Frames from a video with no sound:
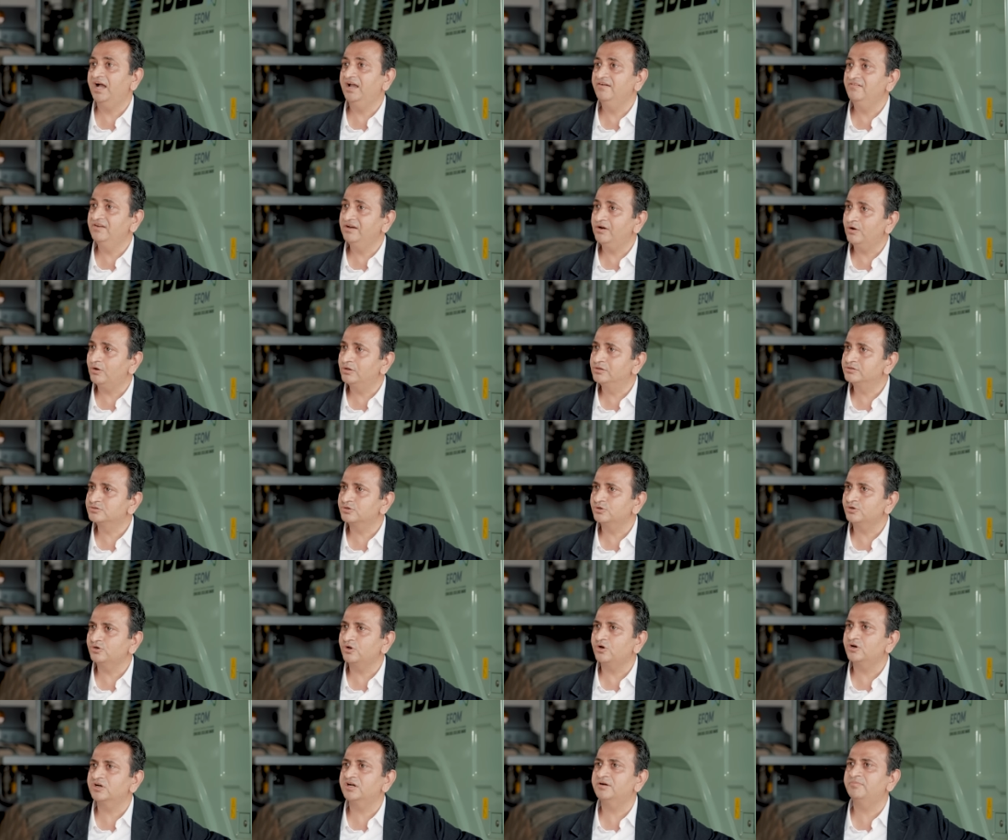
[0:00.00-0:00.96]
I will also
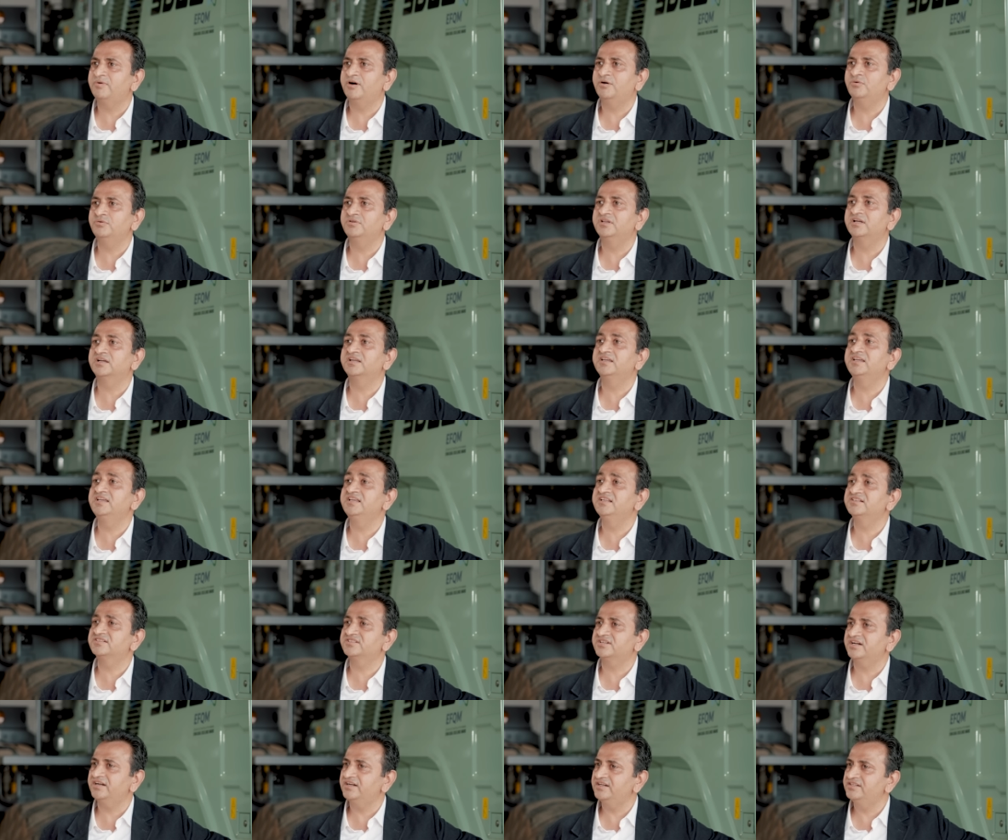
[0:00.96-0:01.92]
talk about the key
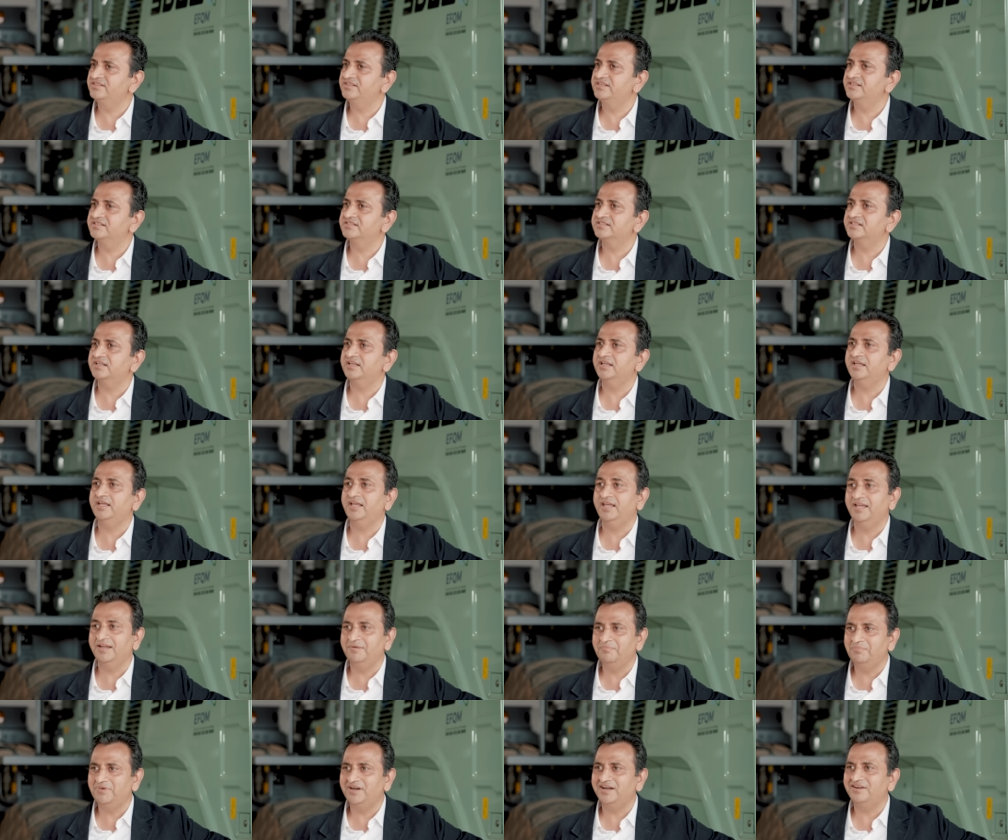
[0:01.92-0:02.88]
strategies
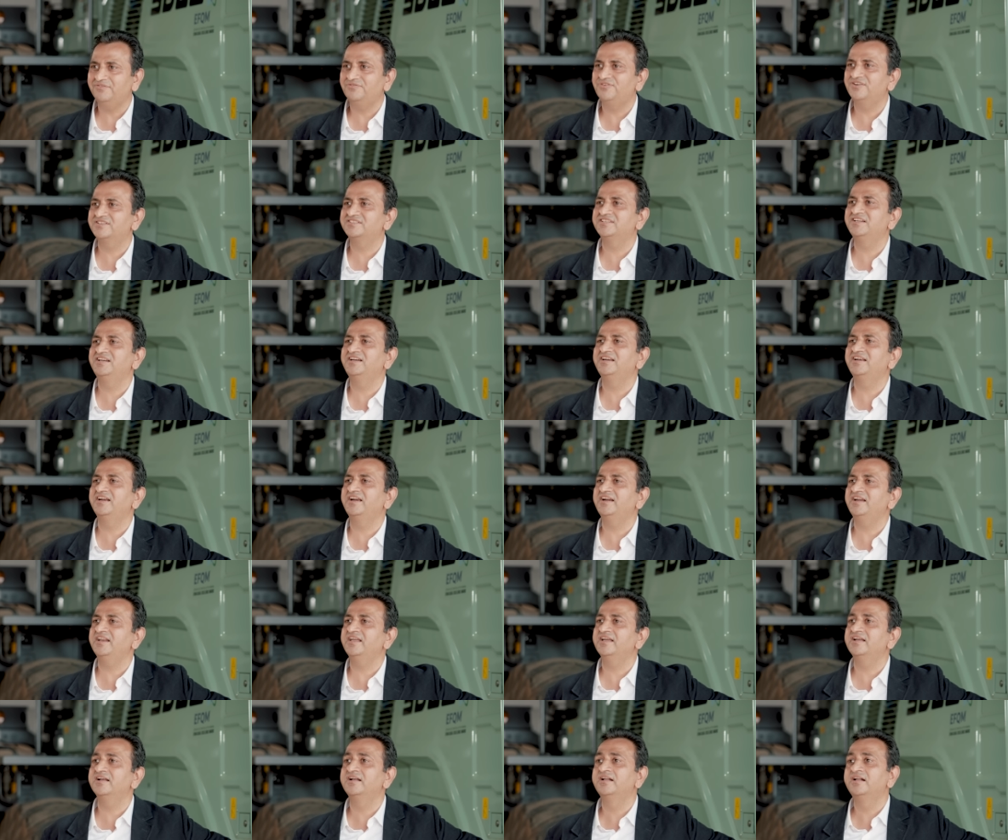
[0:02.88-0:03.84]
aimed at
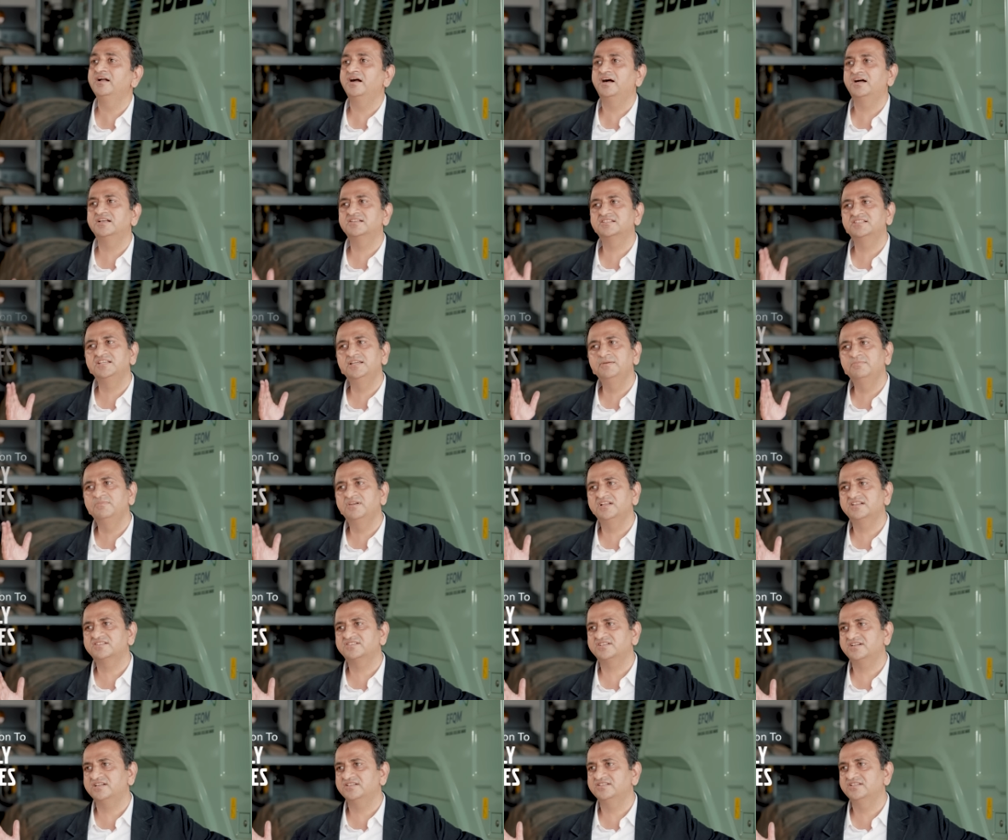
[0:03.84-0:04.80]
facilitating a
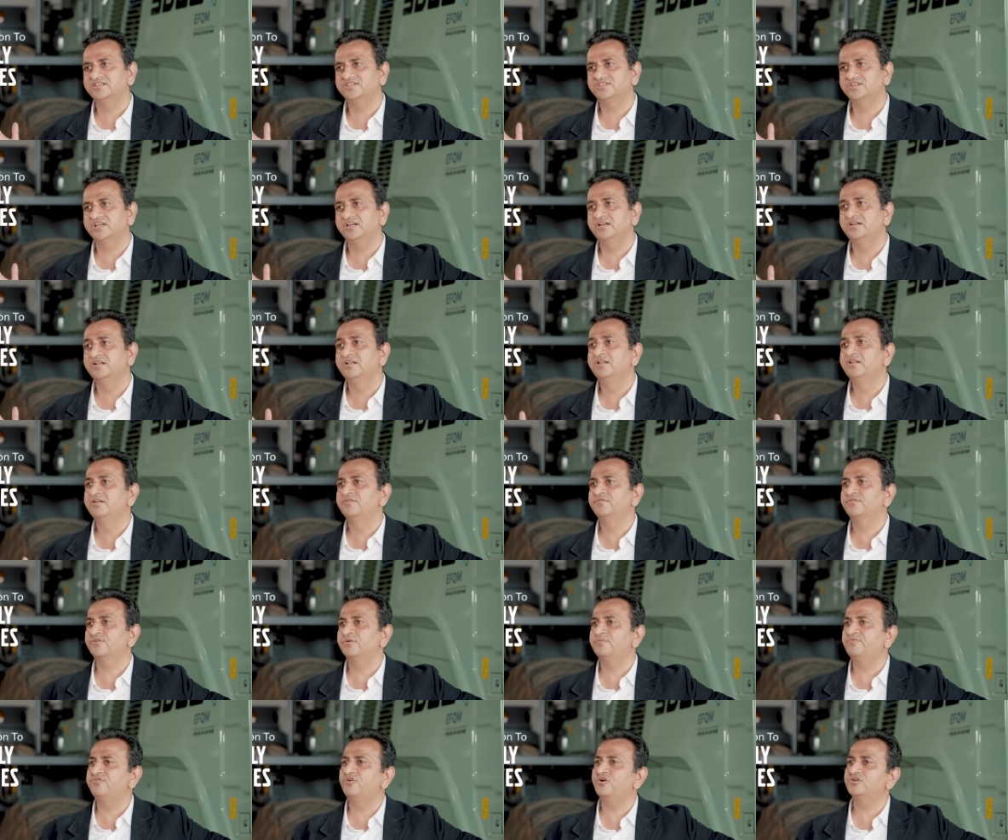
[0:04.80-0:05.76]
seamless transition
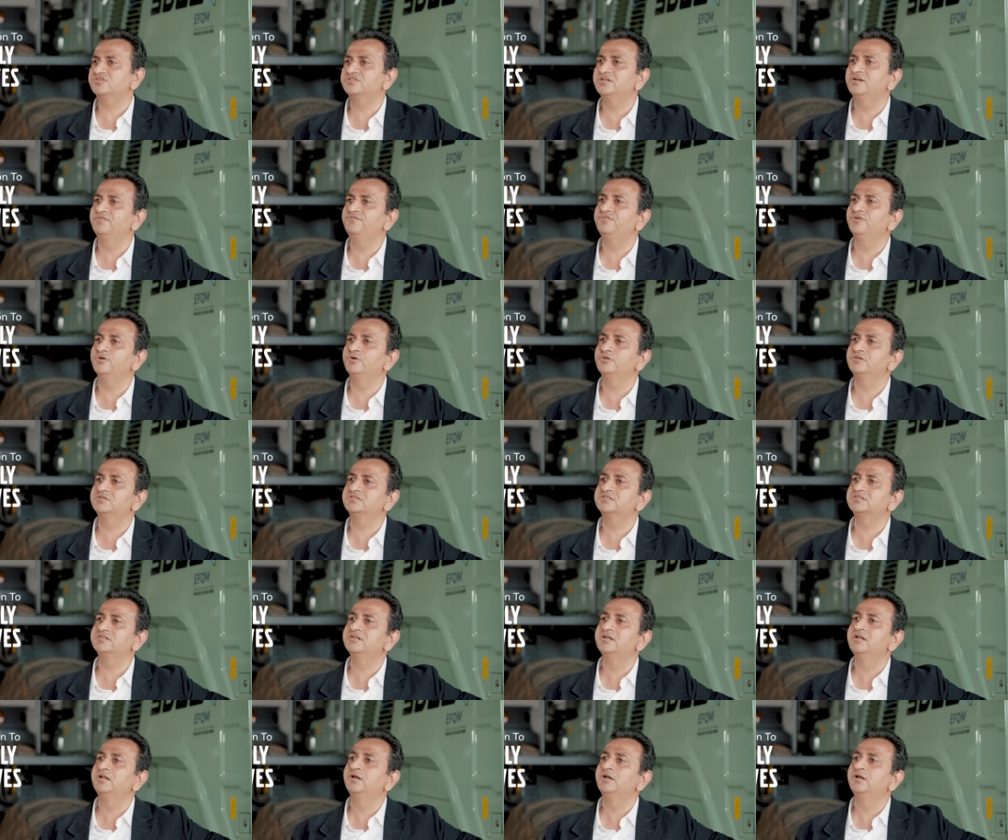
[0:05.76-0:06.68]
from fossil fuels